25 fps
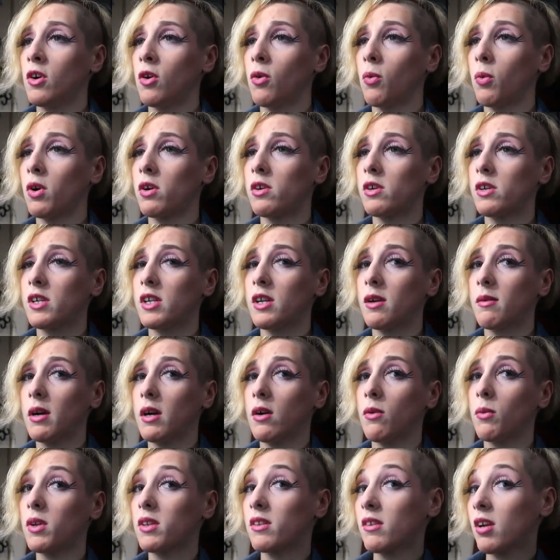worry
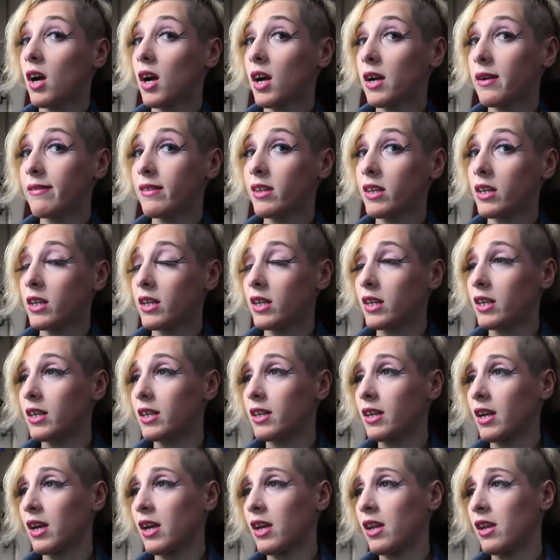about what time to
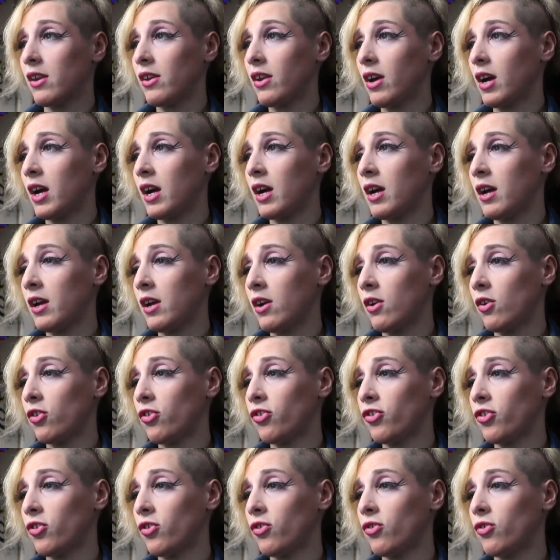eat, and I
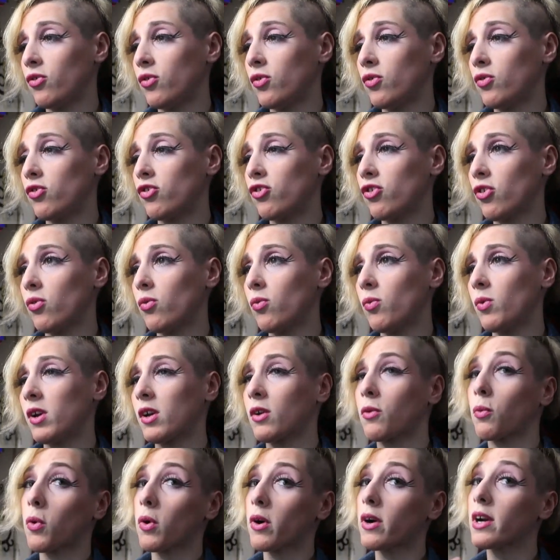also don't want
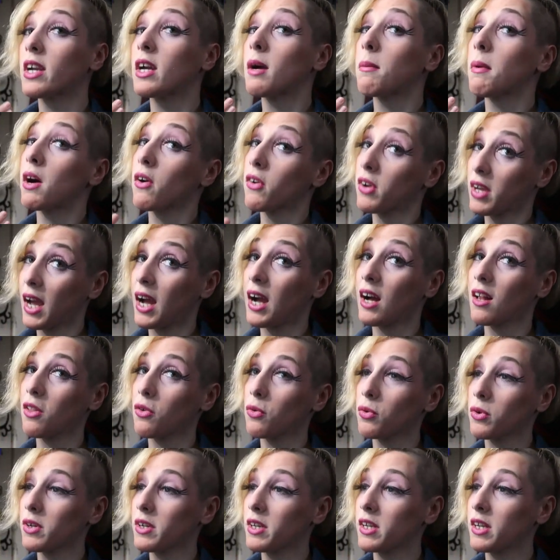to worry about
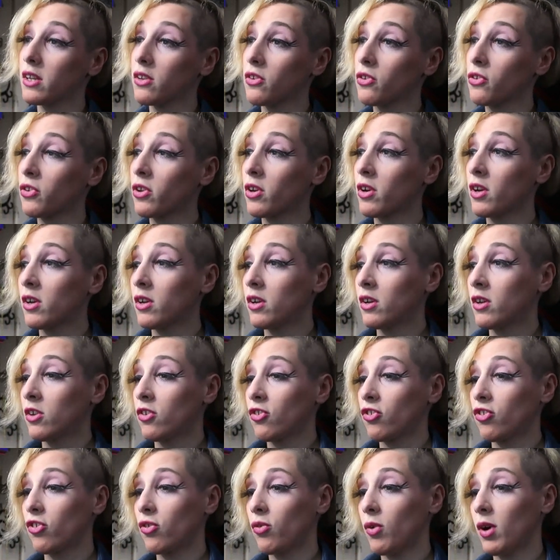calories,
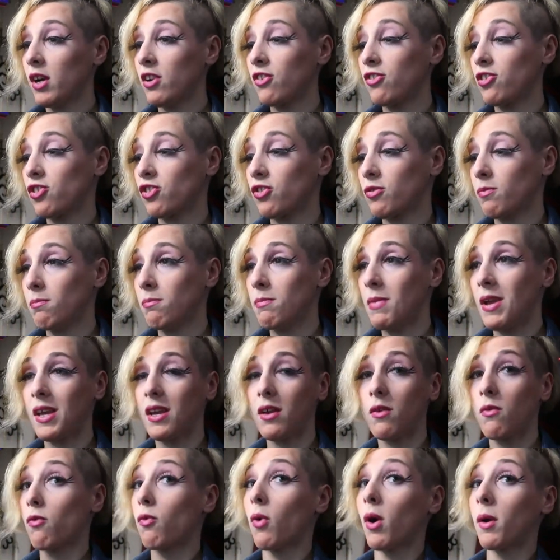so I just make
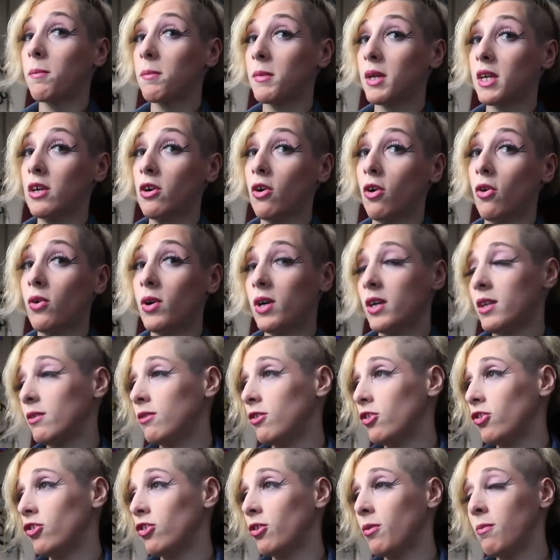it 1 meal,
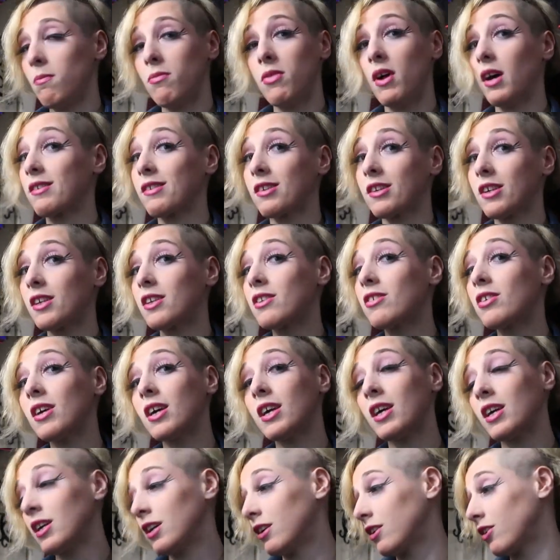and that's it.
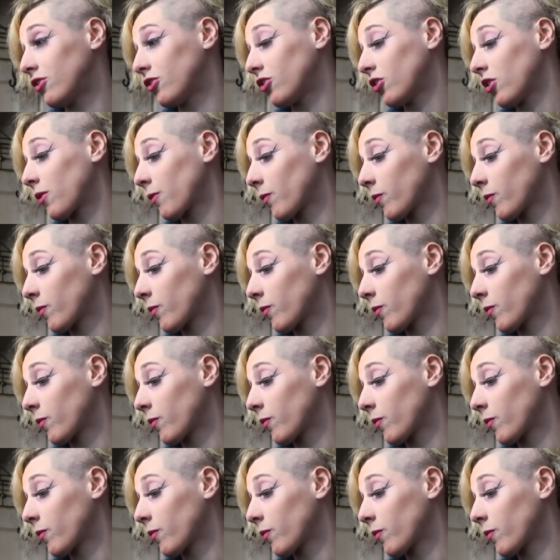And